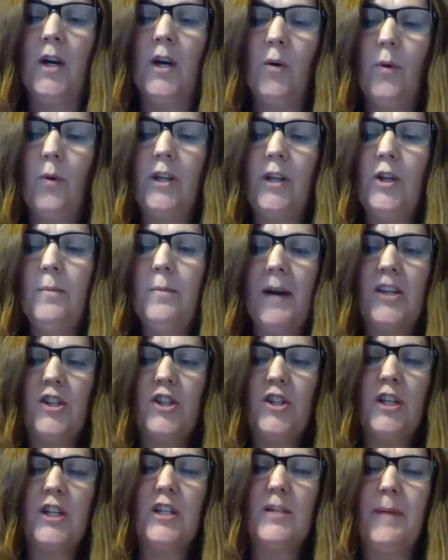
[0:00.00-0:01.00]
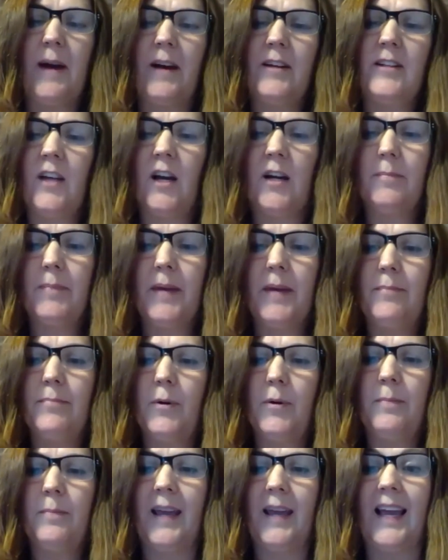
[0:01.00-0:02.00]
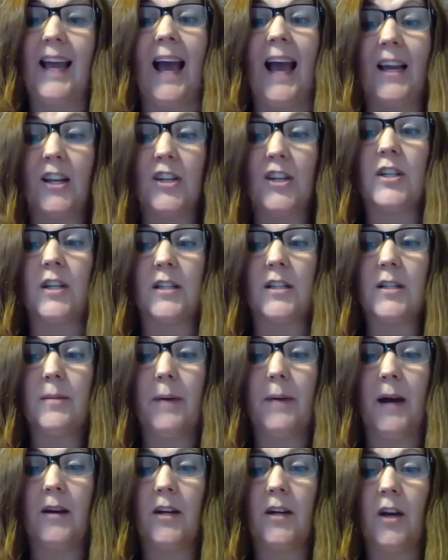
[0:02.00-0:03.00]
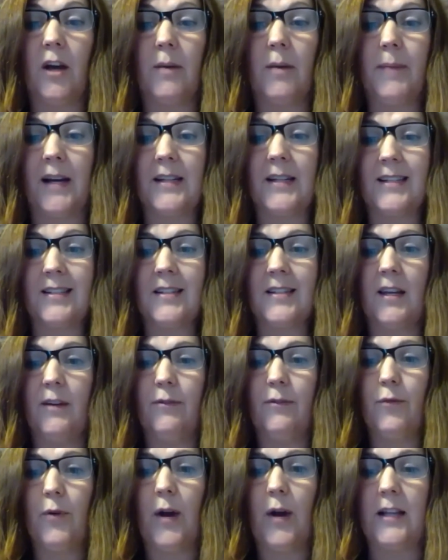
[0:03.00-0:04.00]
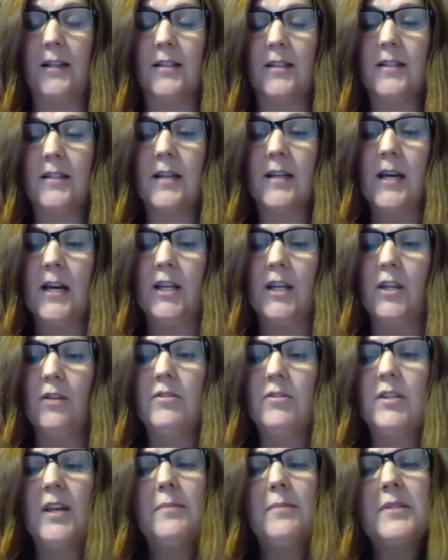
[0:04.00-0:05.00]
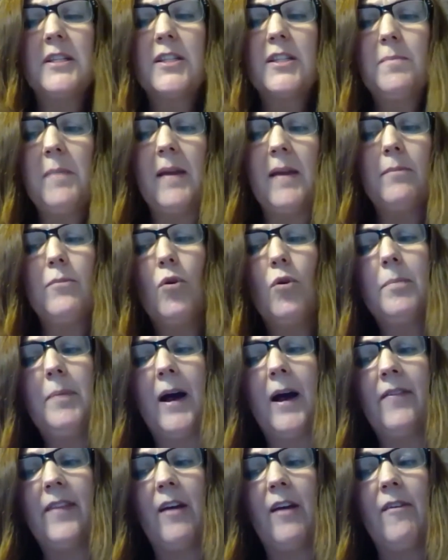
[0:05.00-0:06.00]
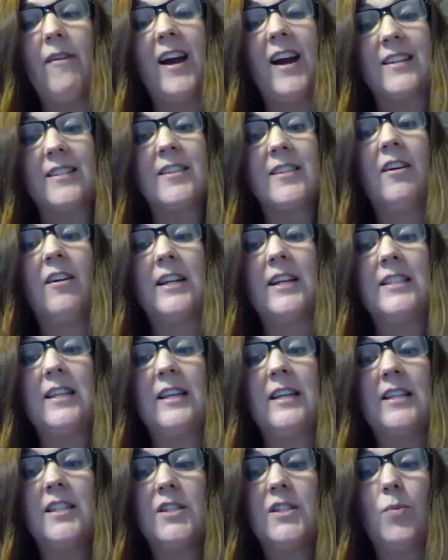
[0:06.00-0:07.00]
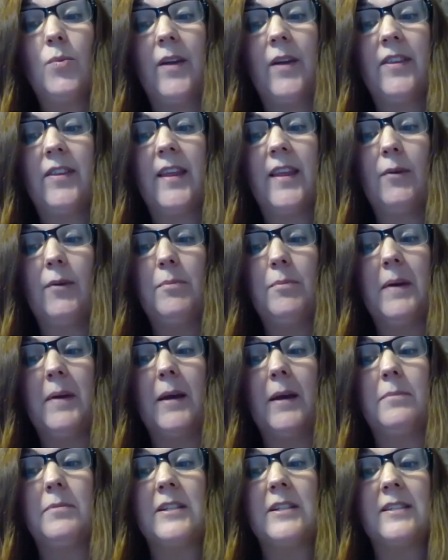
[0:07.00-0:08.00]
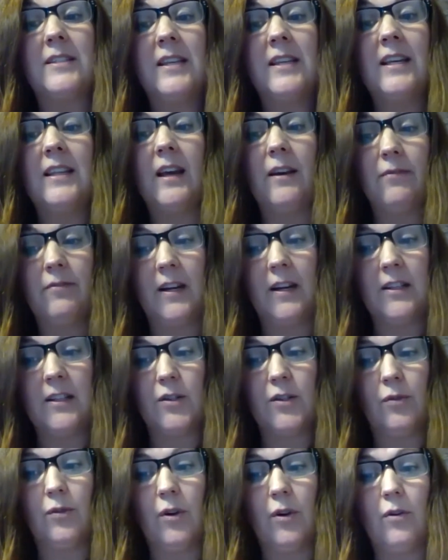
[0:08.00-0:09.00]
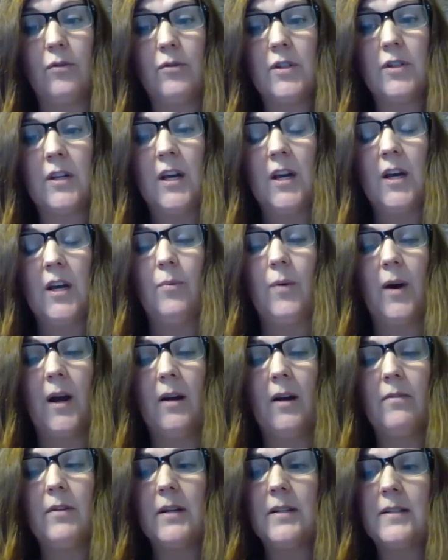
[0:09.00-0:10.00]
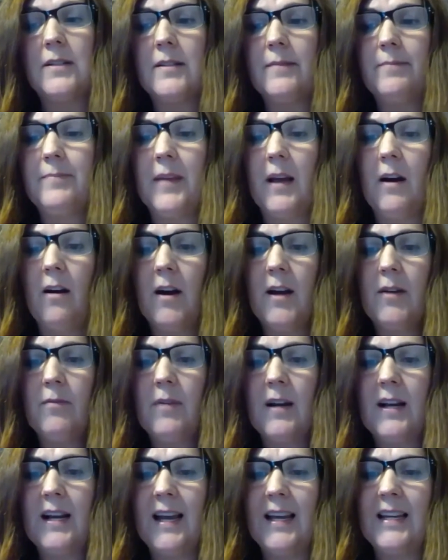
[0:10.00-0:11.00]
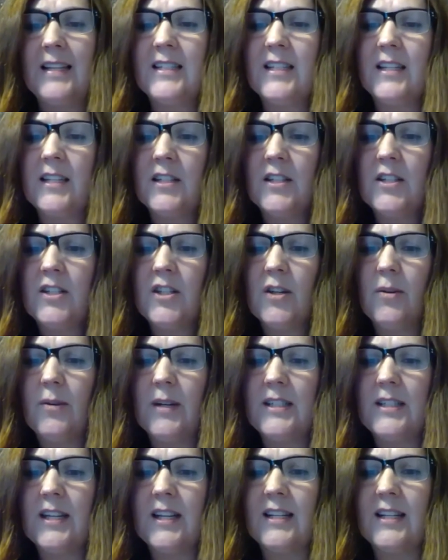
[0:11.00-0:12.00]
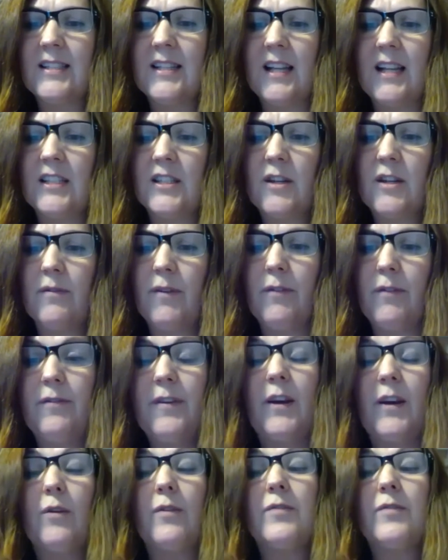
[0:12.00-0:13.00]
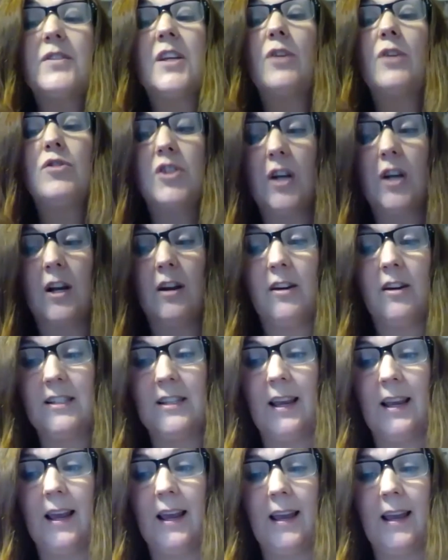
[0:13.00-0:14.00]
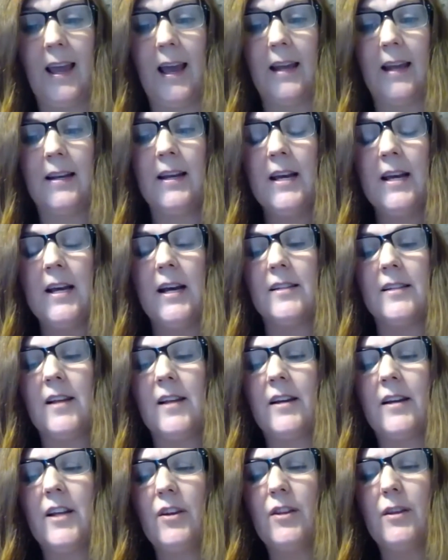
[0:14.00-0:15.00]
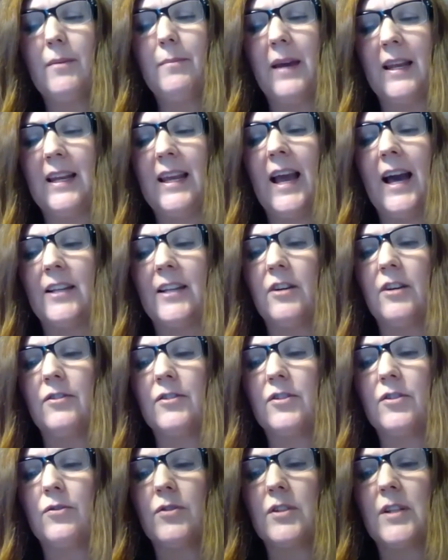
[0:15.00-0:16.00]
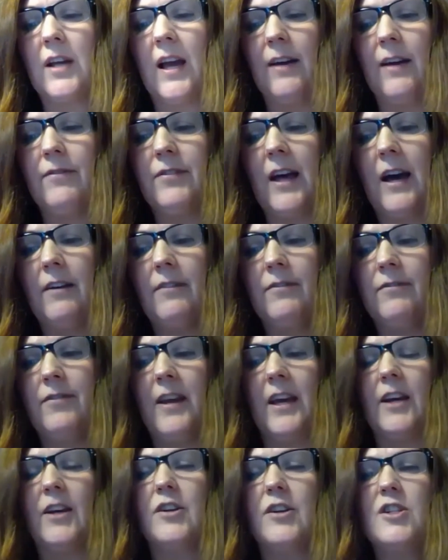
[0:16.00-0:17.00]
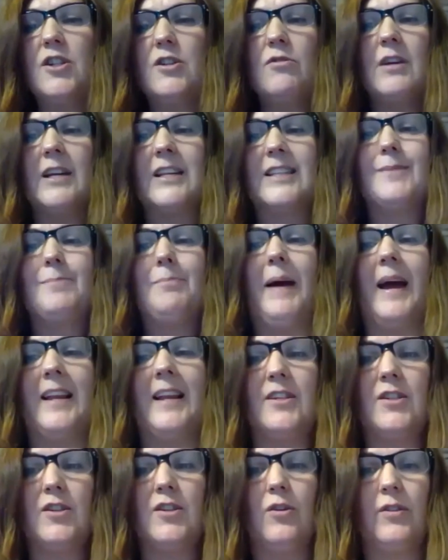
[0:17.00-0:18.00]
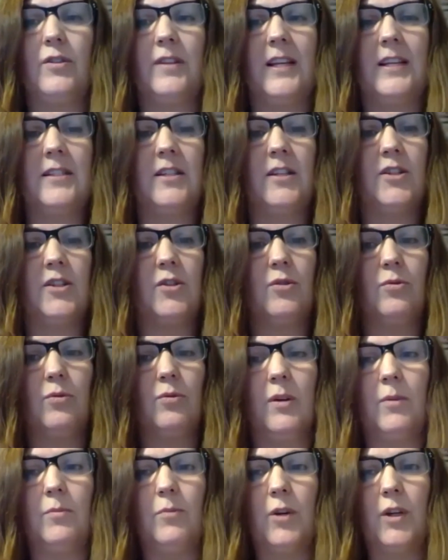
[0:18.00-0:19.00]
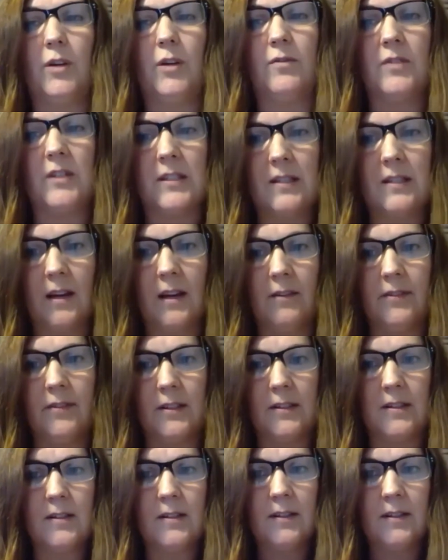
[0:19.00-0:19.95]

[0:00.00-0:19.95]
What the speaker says: When you mentioned about young people being anxious about going back to see friends, you seem to speak more about their anxiety as to whether they would be able to see their friends or not, whereas I related to it in a sense of a fear of socializing again, as I know that many adults also have that fear. Could you expand on this at all and what you've discovered?